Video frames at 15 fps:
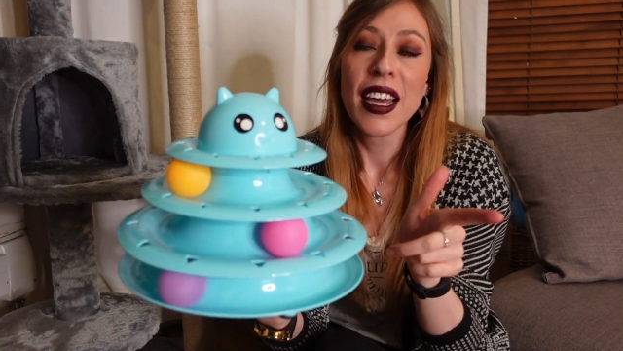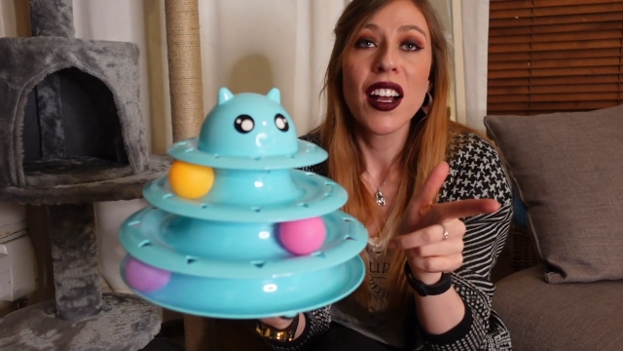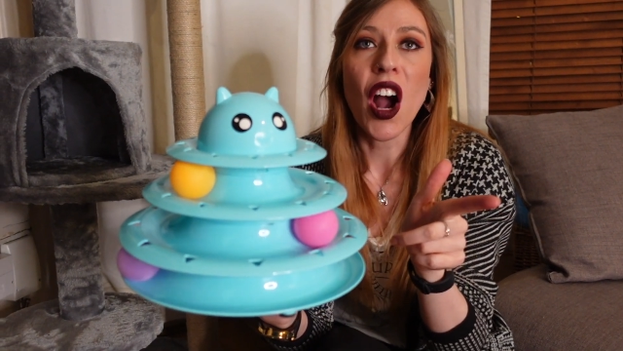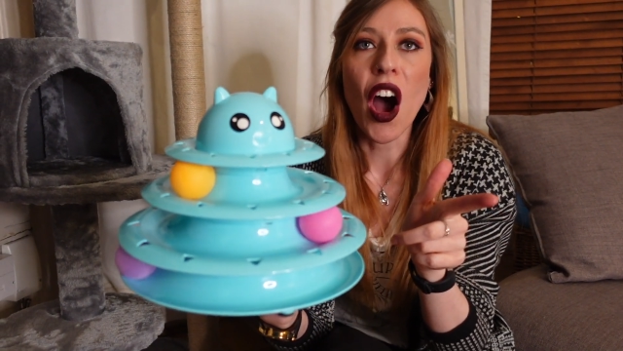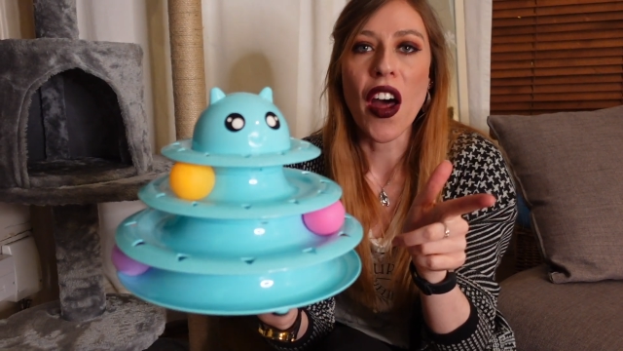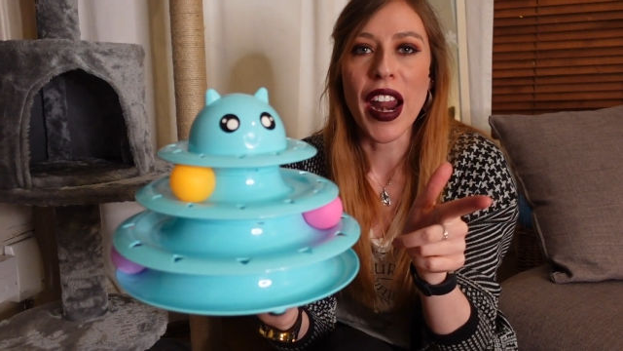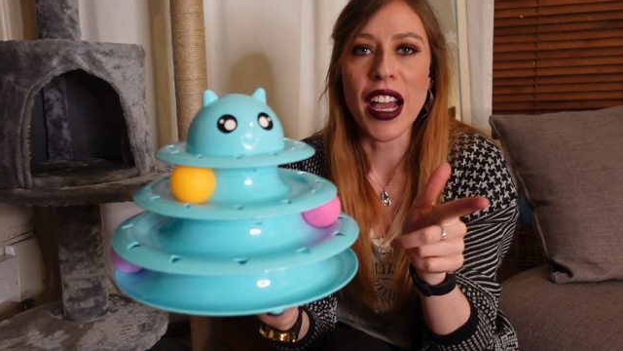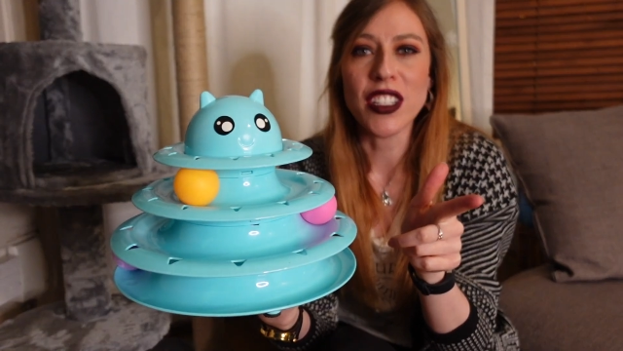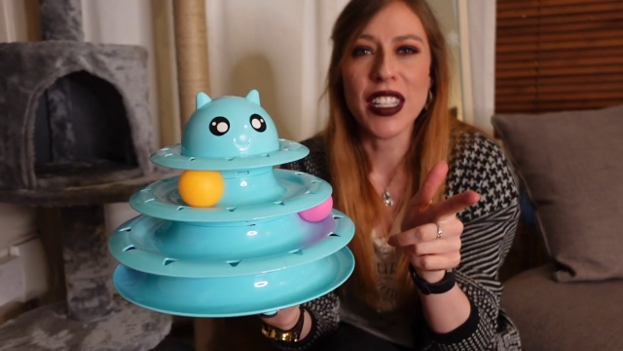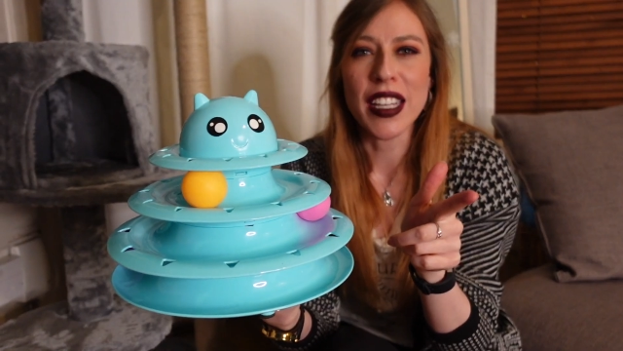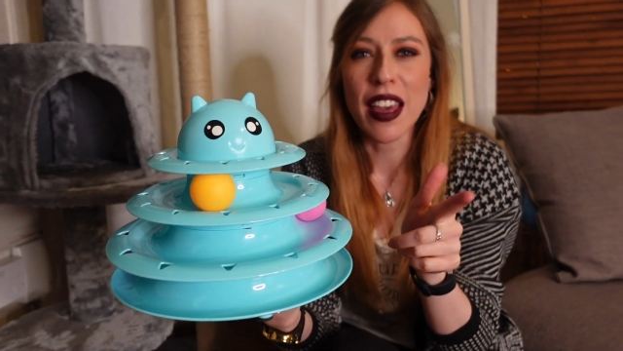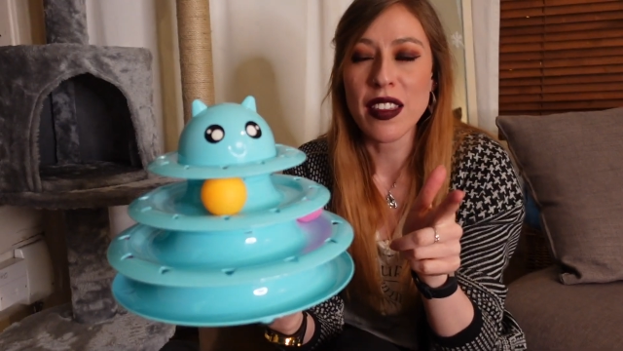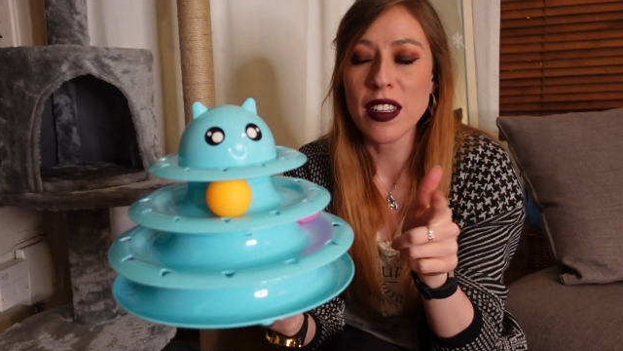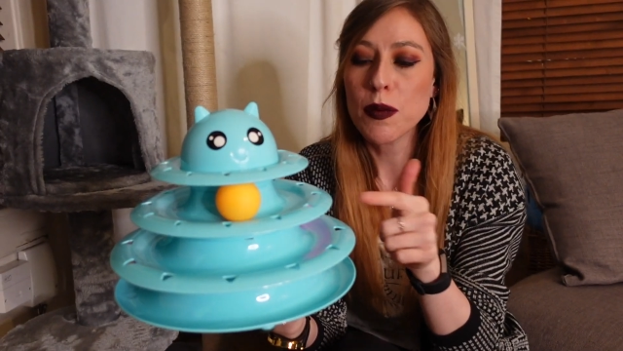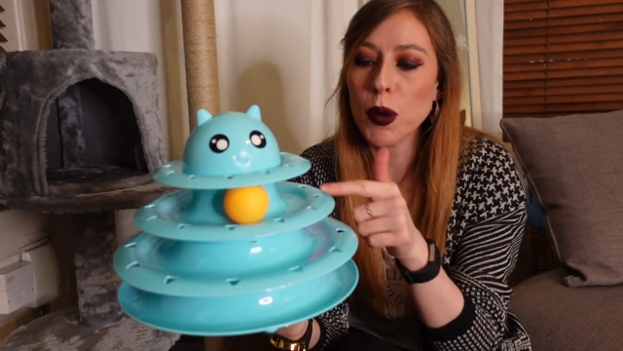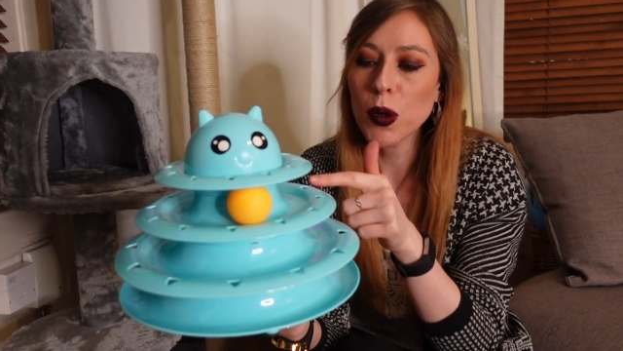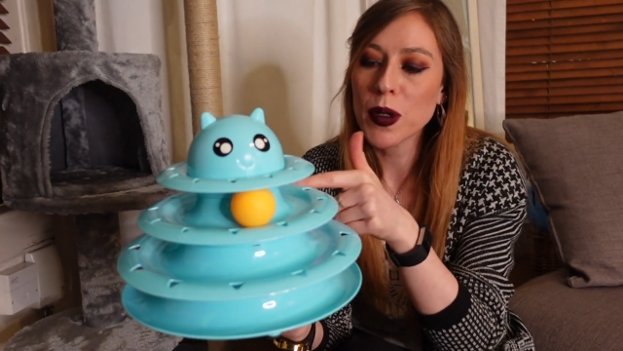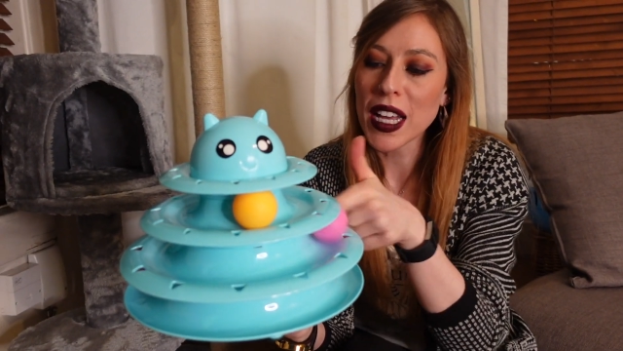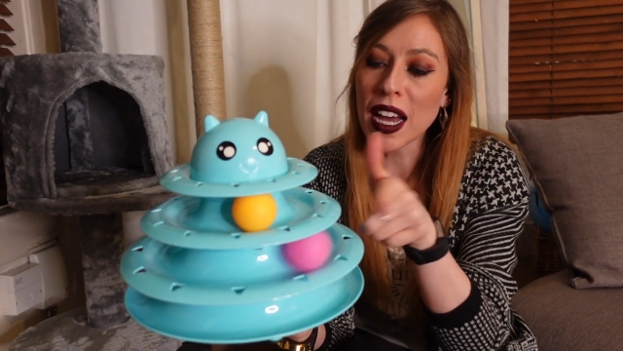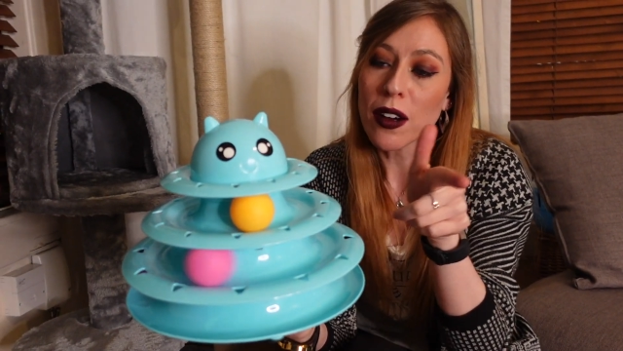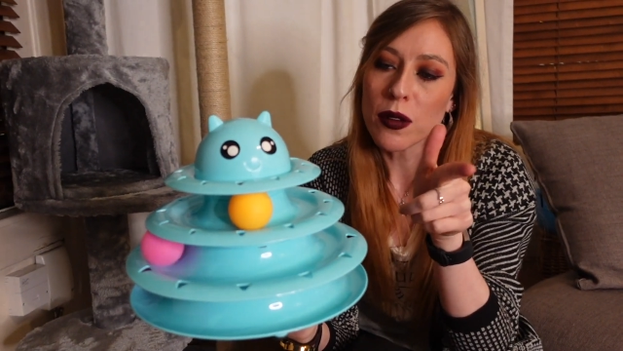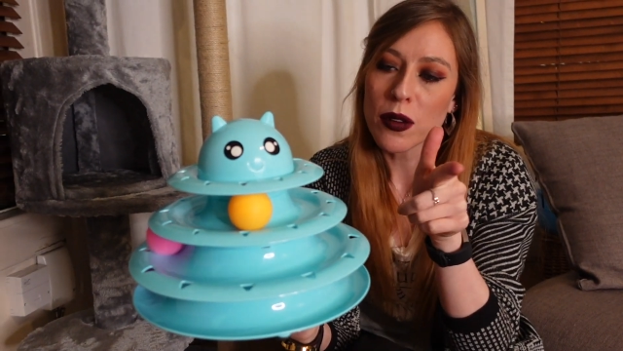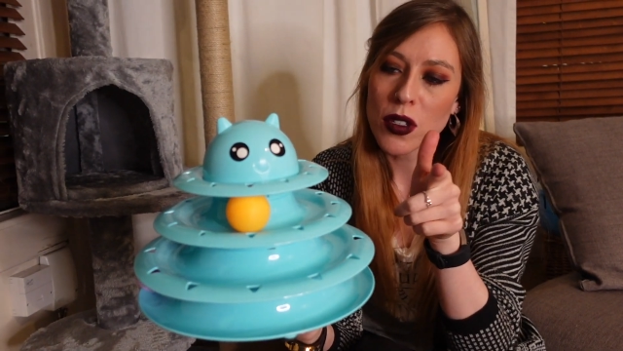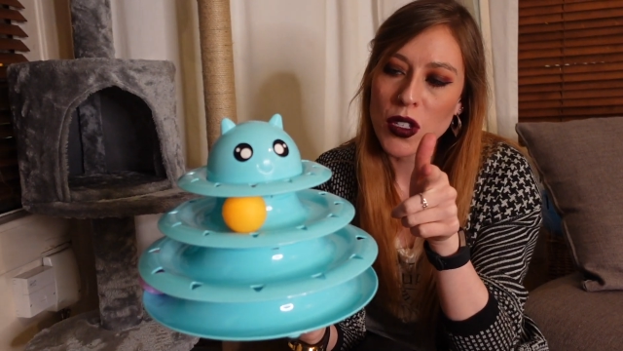can't actually get these balls out,